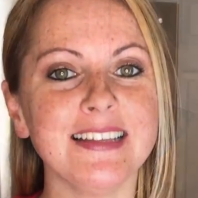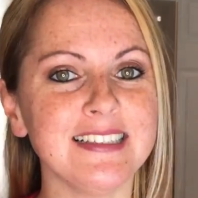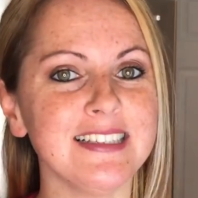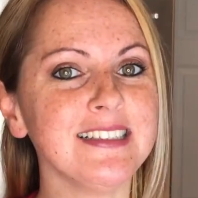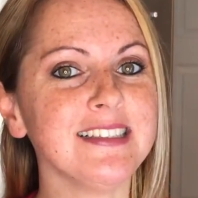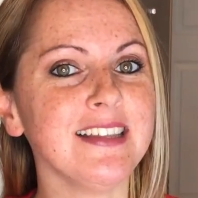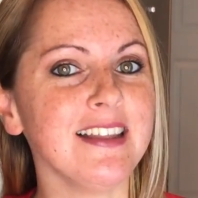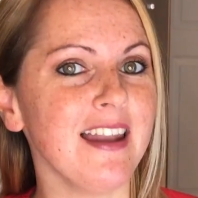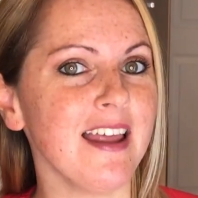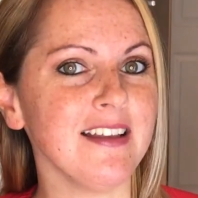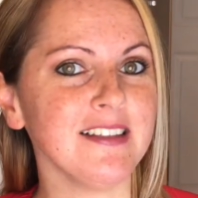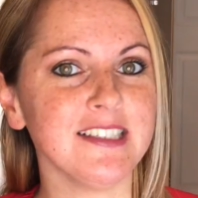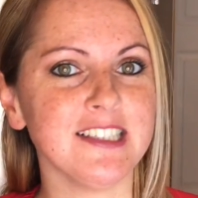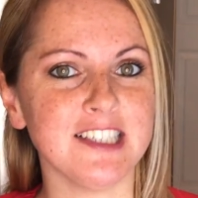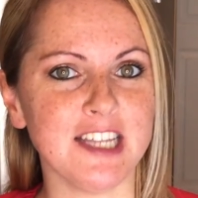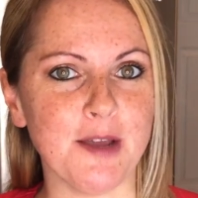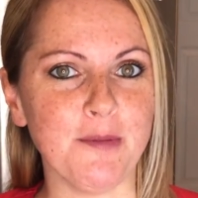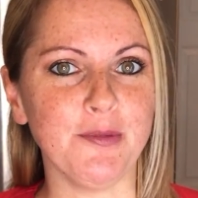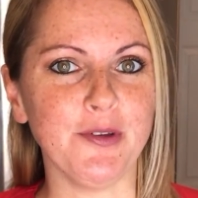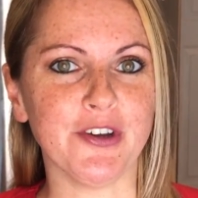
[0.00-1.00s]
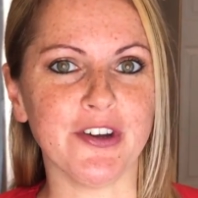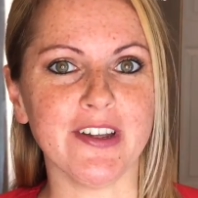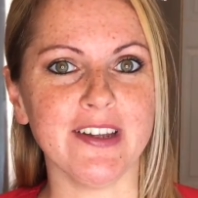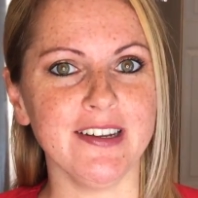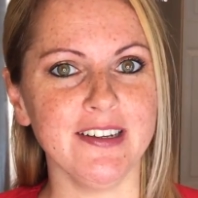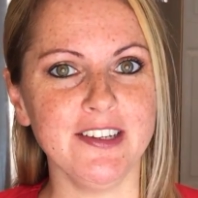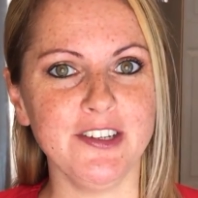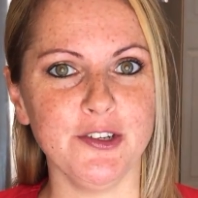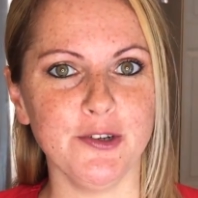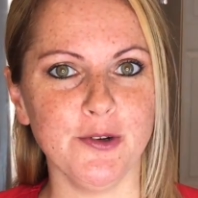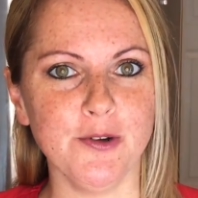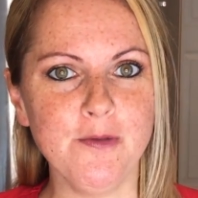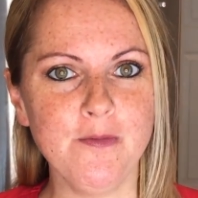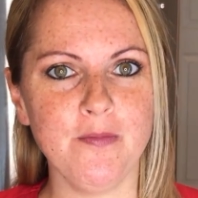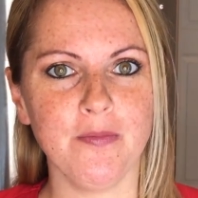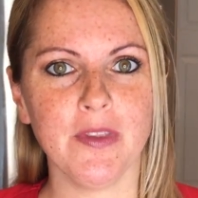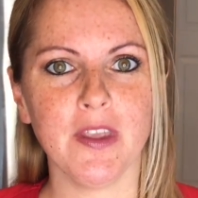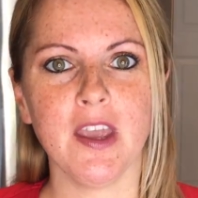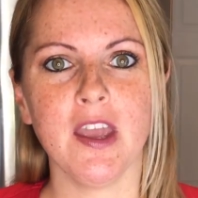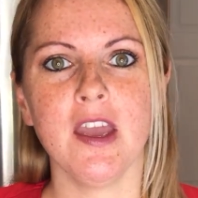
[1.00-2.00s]
this is the last step you're gonna do.
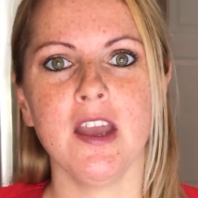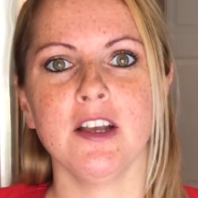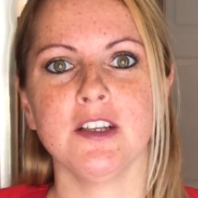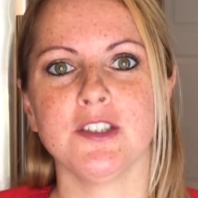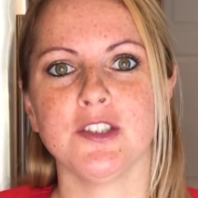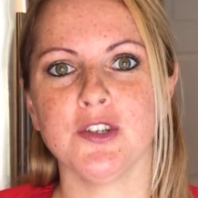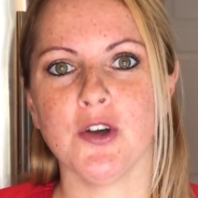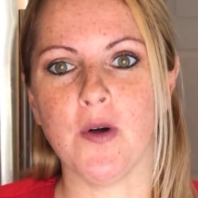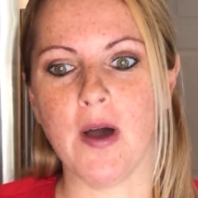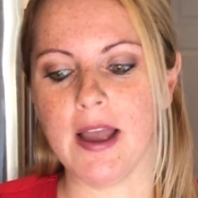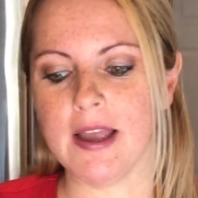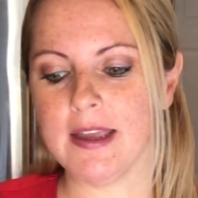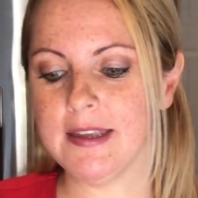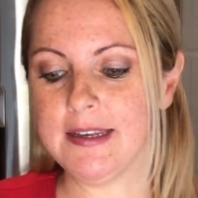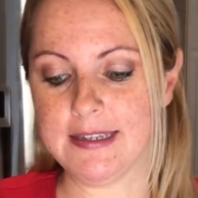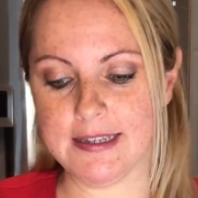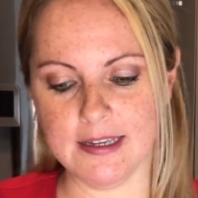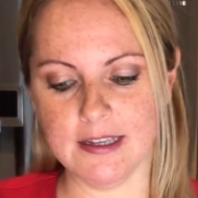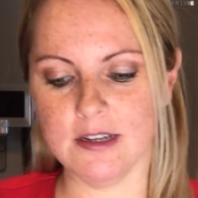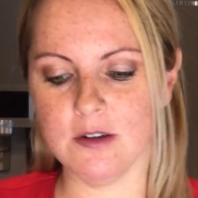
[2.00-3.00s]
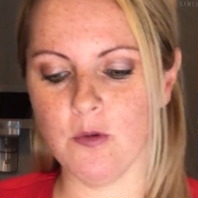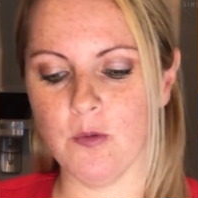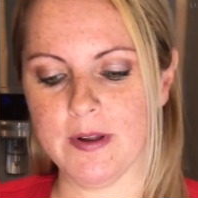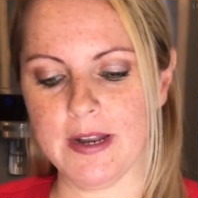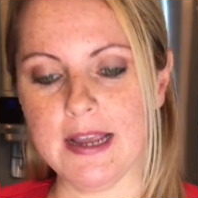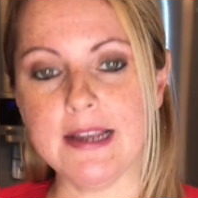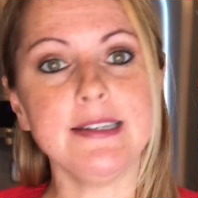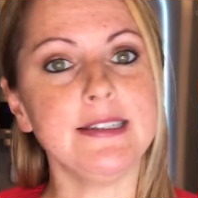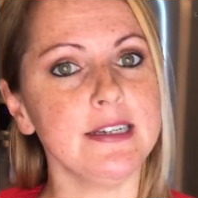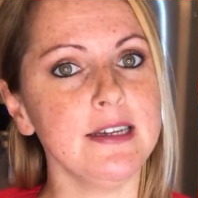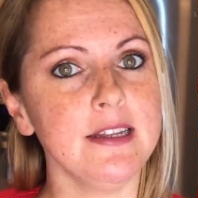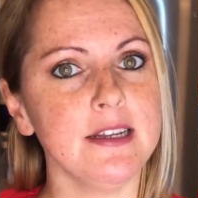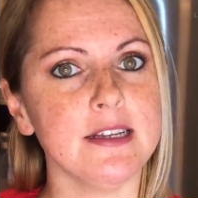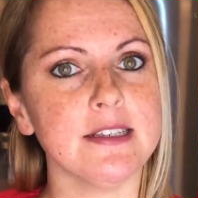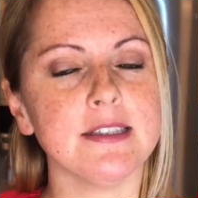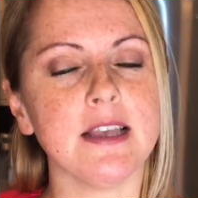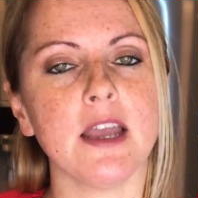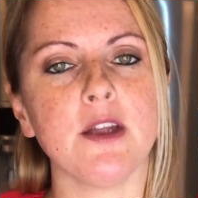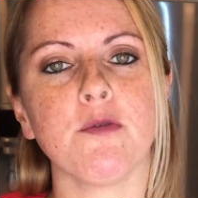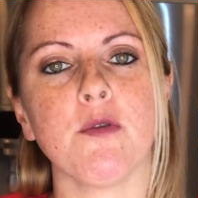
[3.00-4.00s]
So what I did
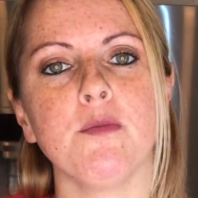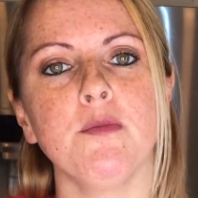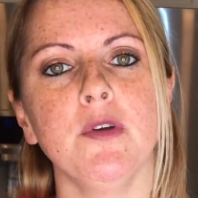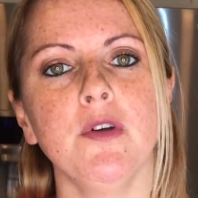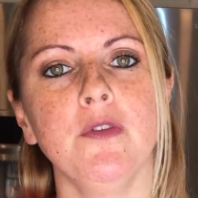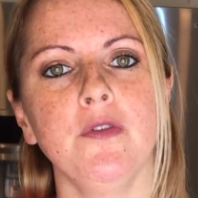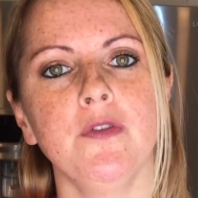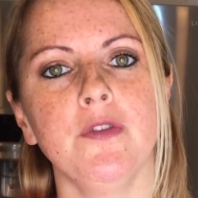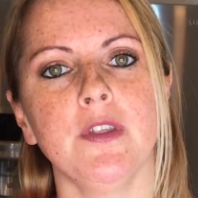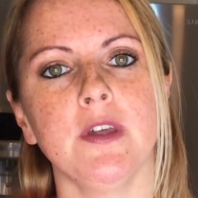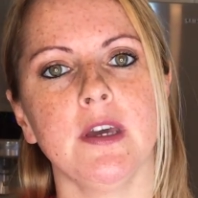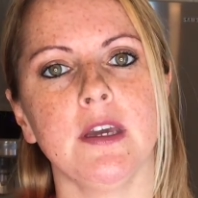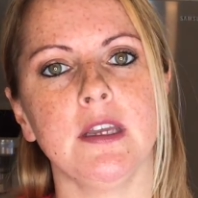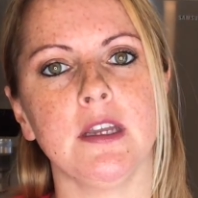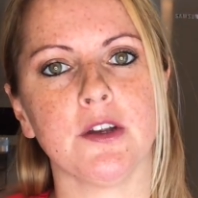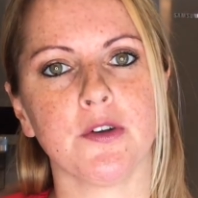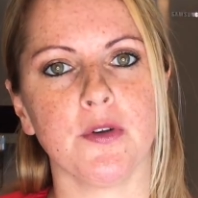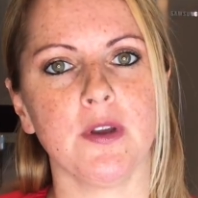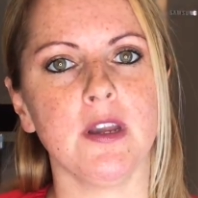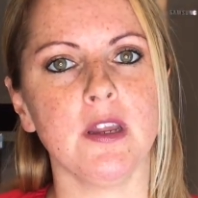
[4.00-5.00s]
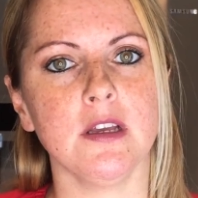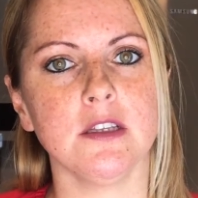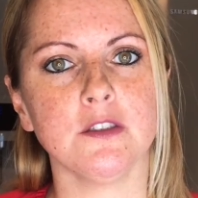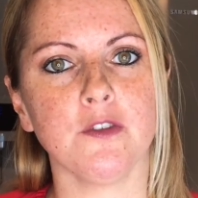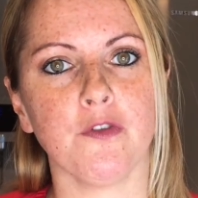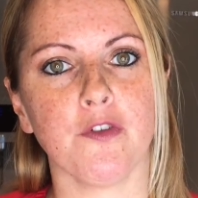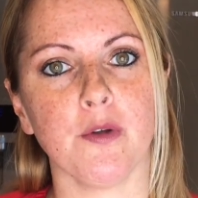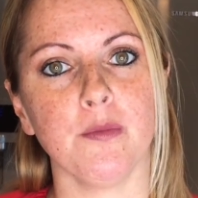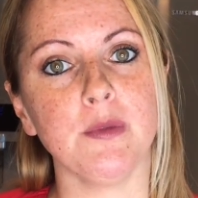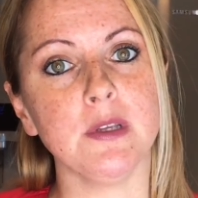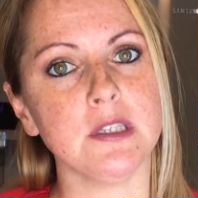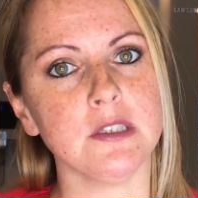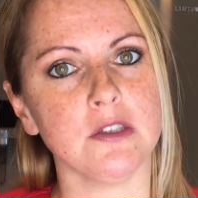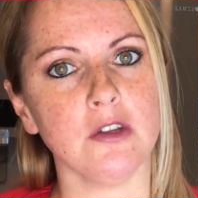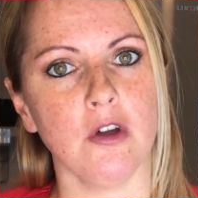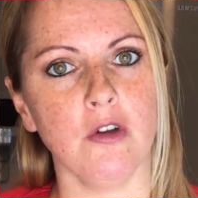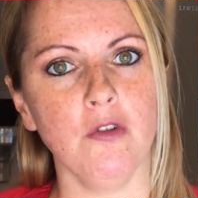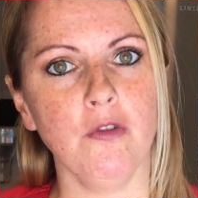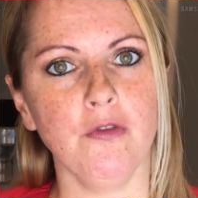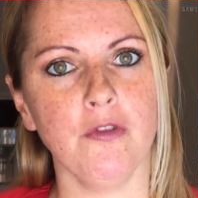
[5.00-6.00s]
is I removed the ingredients from the
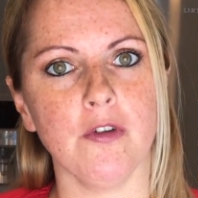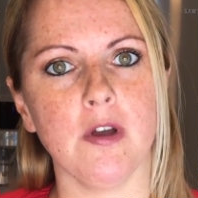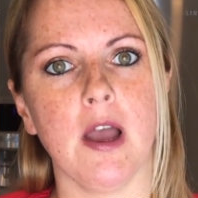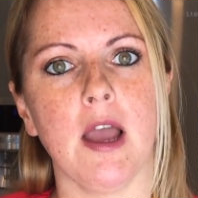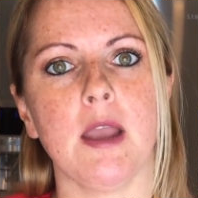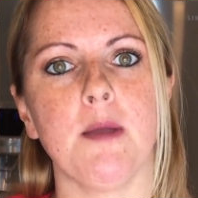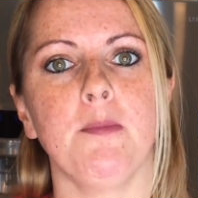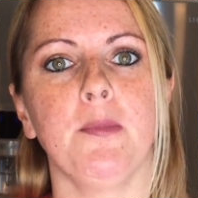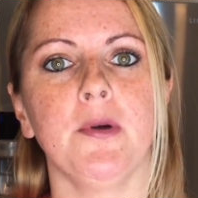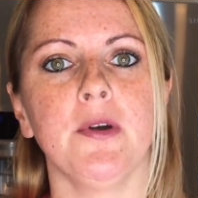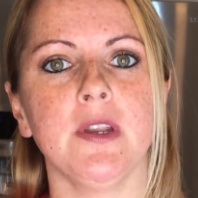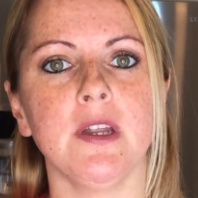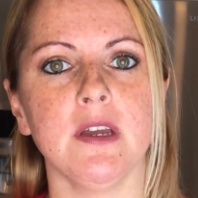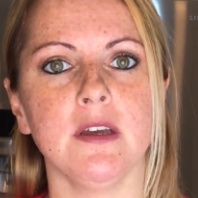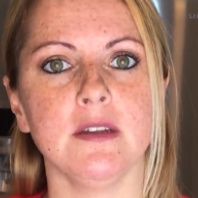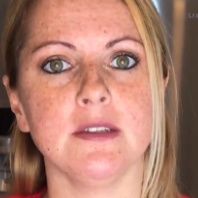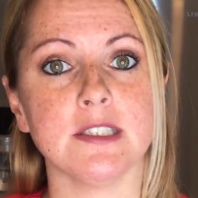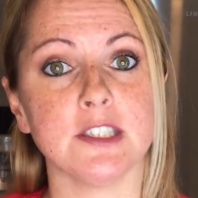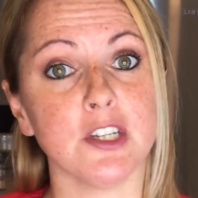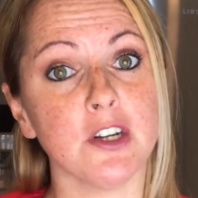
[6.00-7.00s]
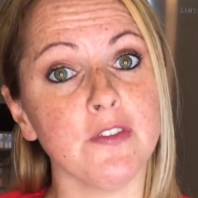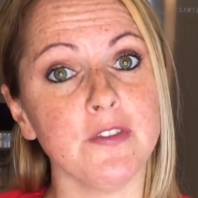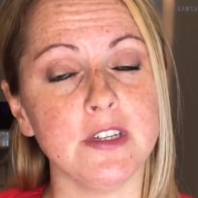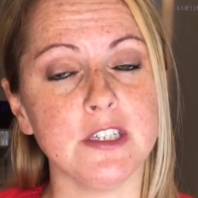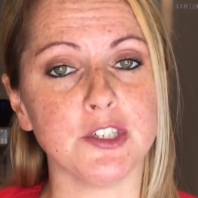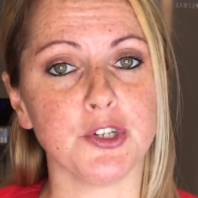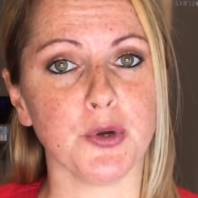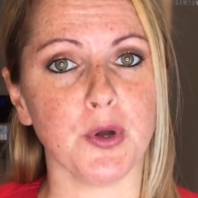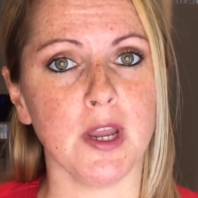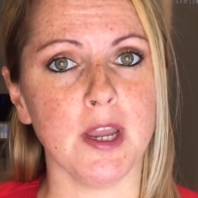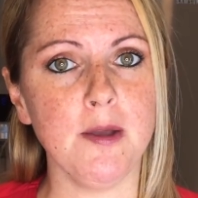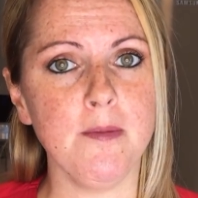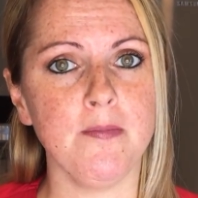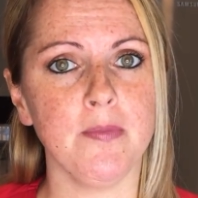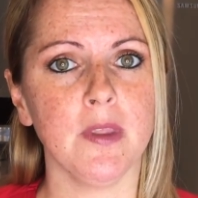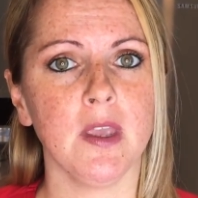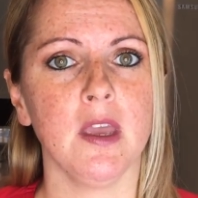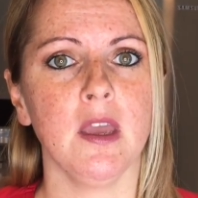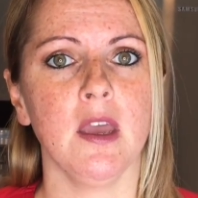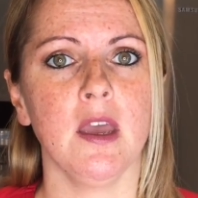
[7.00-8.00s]
stove, I put it in a serving tray,
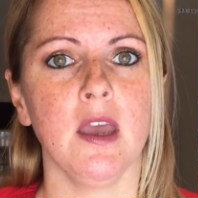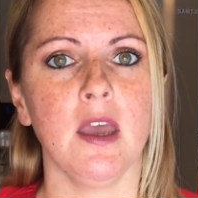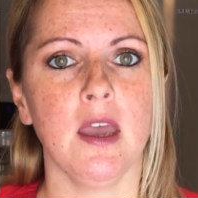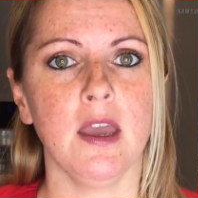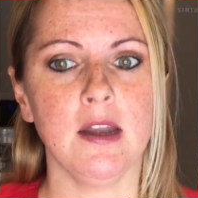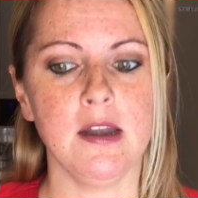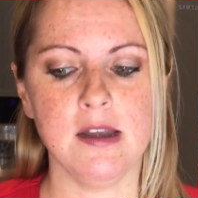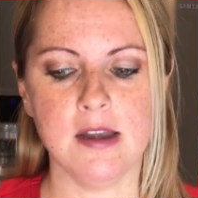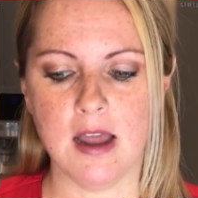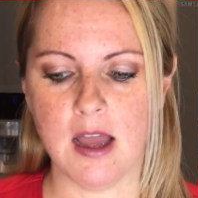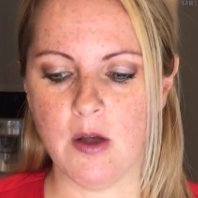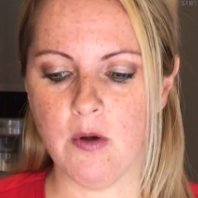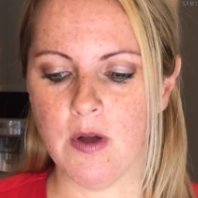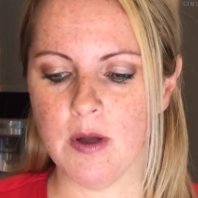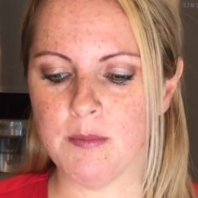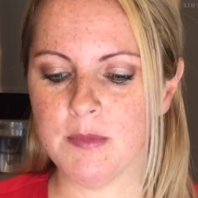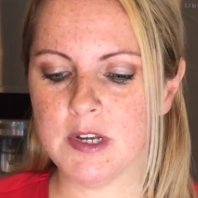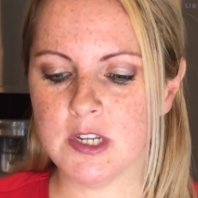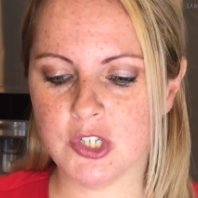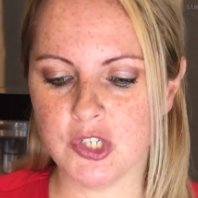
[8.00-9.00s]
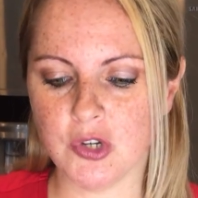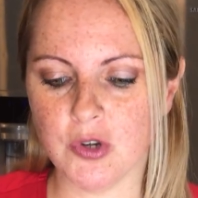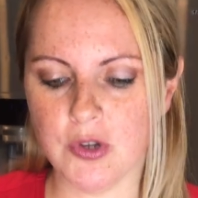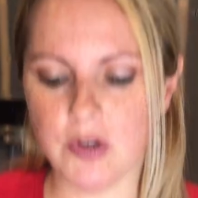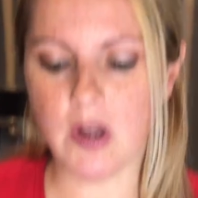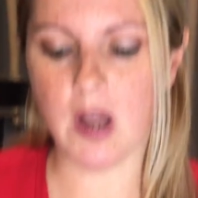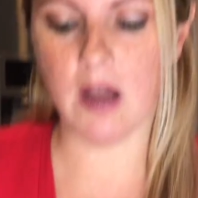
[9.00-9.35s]
and now I'm gonna show you